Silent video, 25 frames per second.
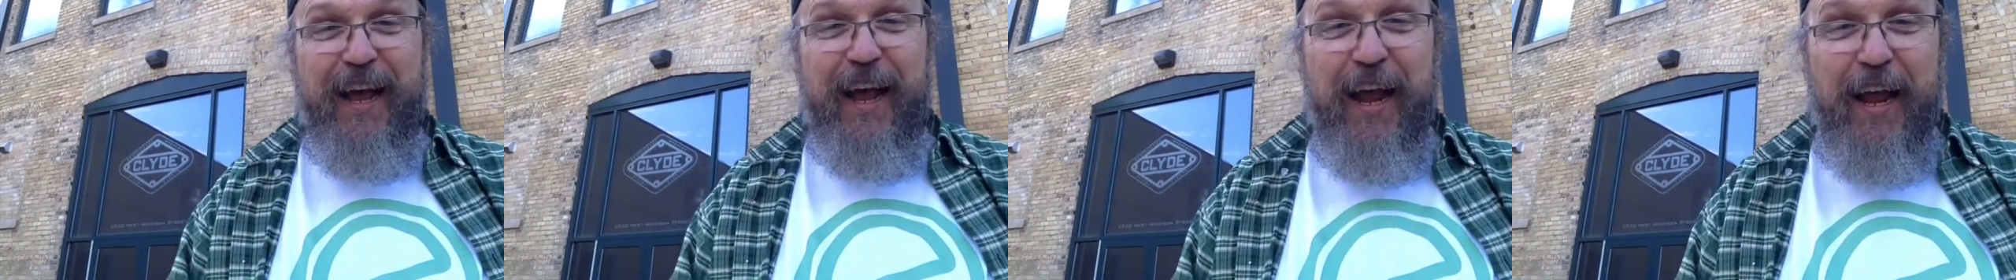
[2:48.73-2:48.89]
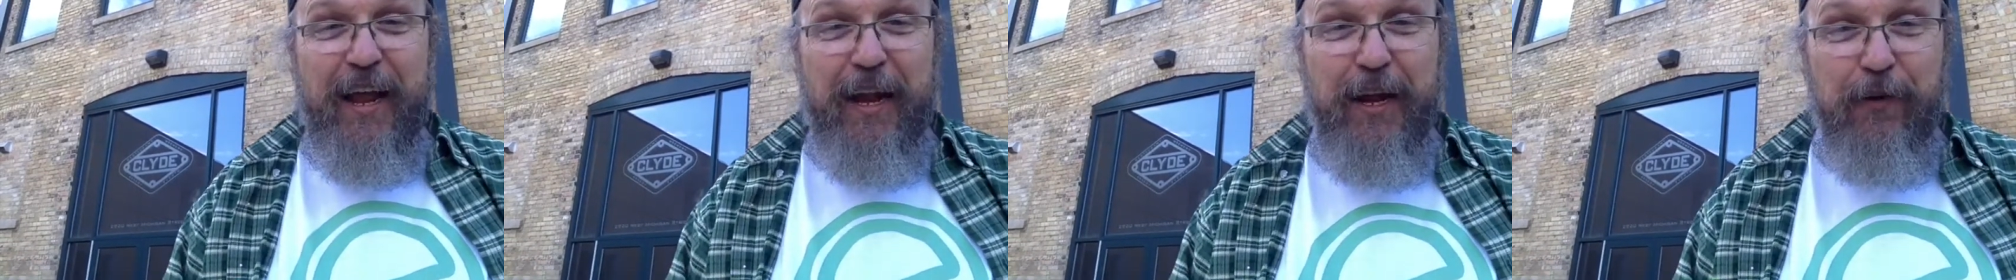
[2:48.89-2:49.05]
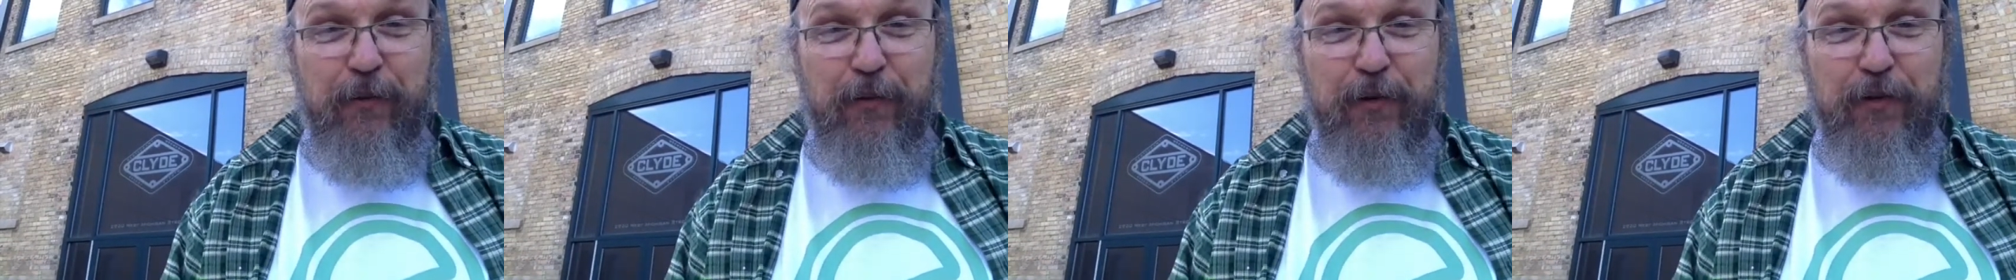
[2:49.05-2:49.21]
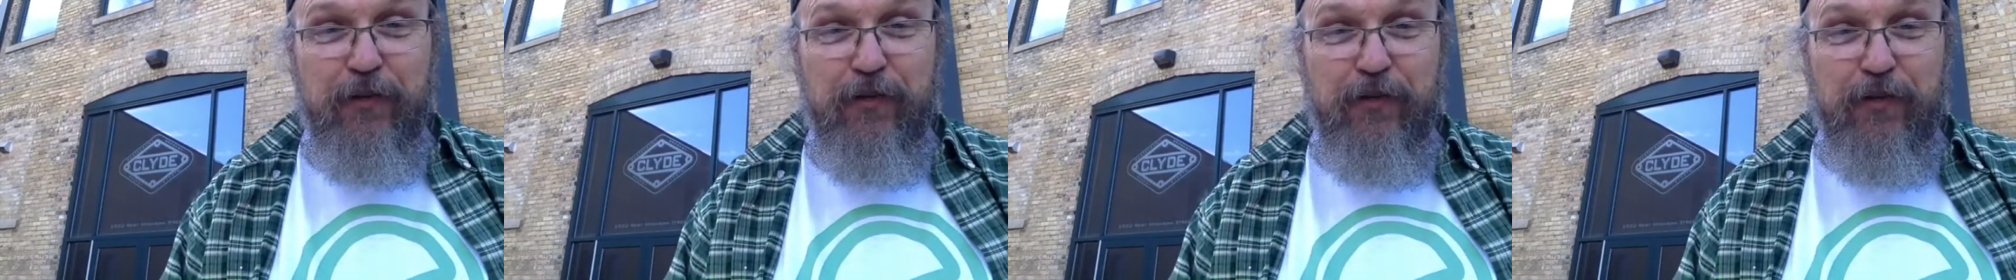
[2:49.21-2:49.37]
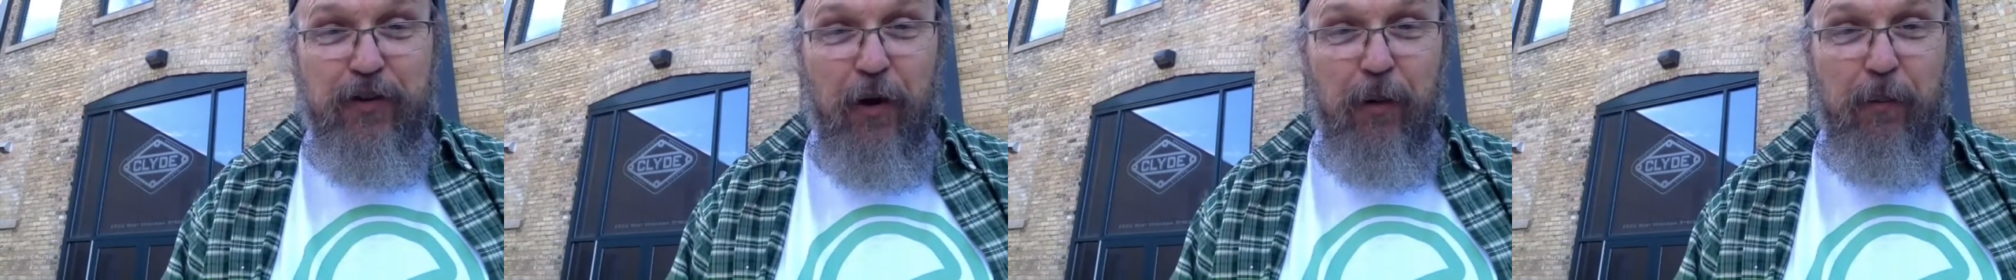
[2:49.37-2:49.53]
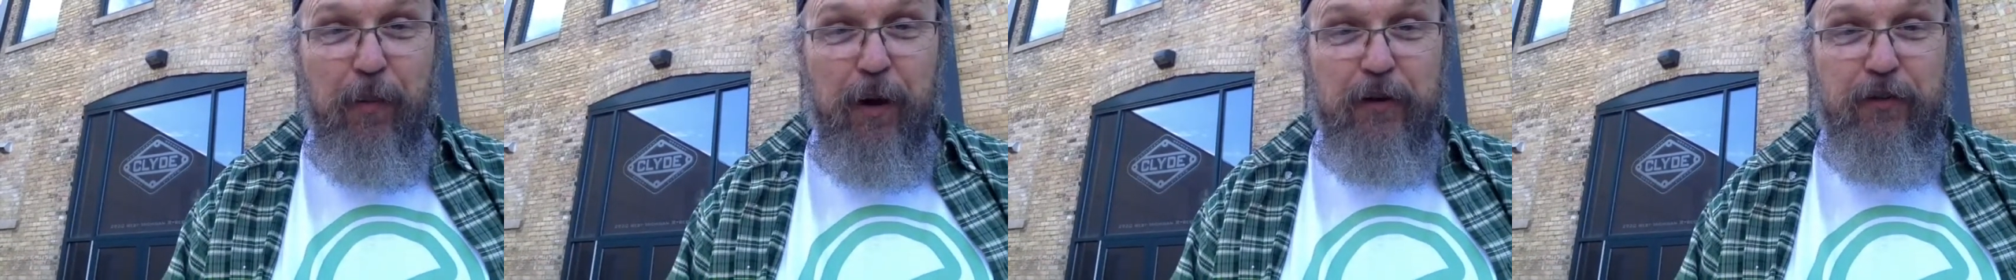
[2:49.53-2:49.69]
And it was
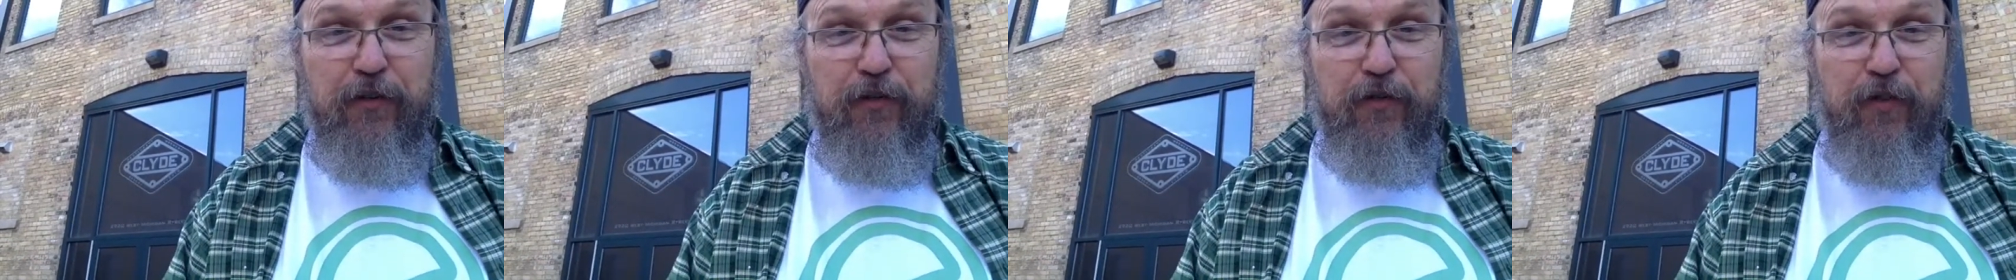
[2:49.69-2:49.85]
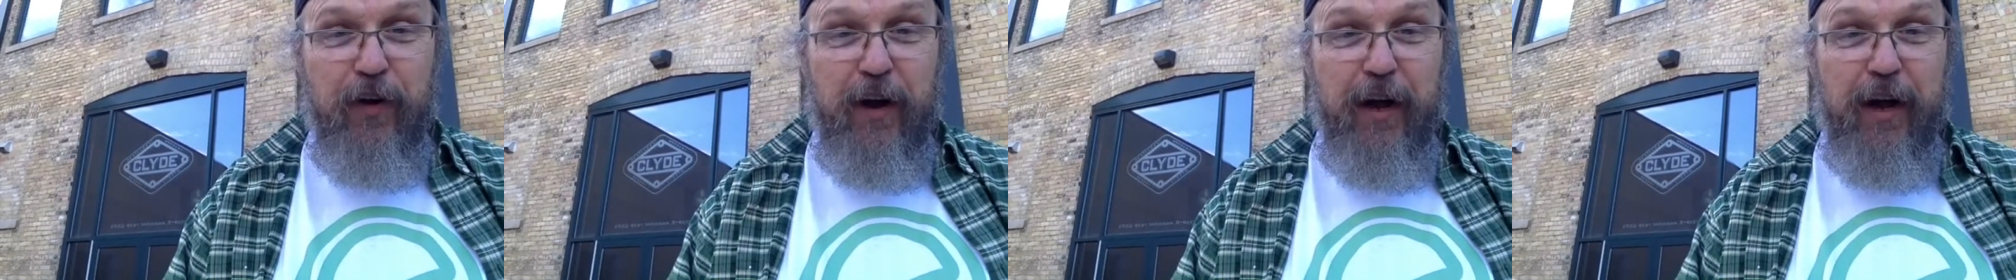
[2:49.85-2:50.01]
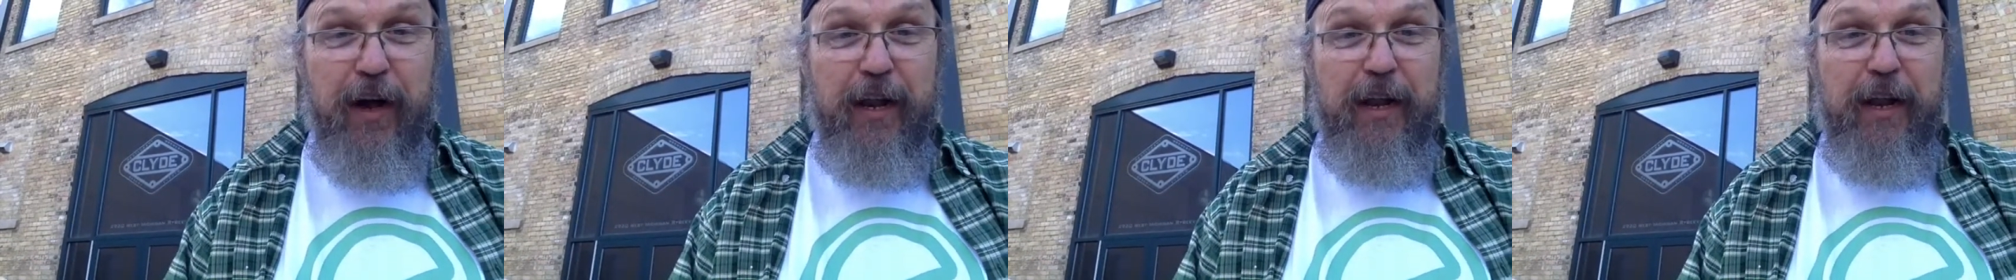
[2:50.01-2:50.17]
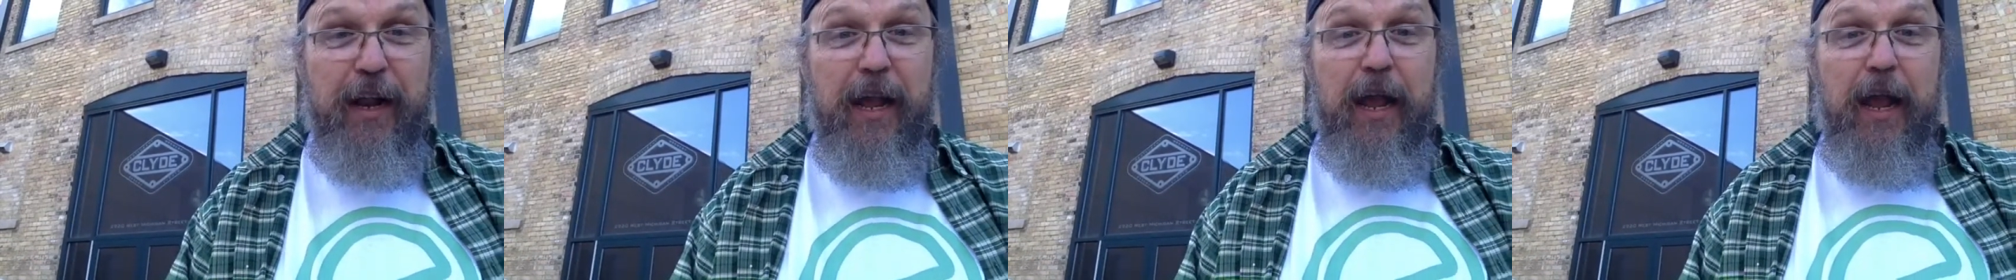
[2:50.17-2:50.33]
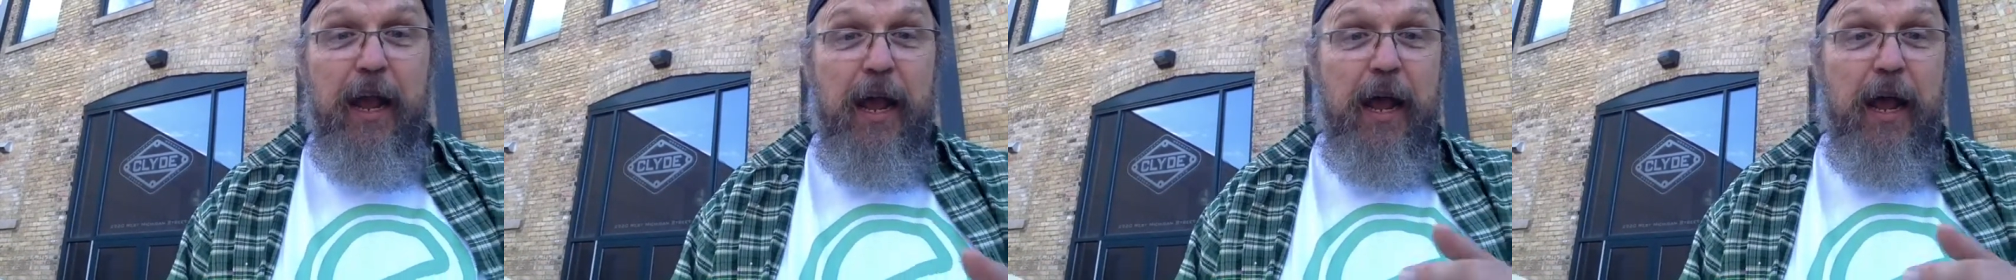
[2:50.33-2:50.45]
so much fun.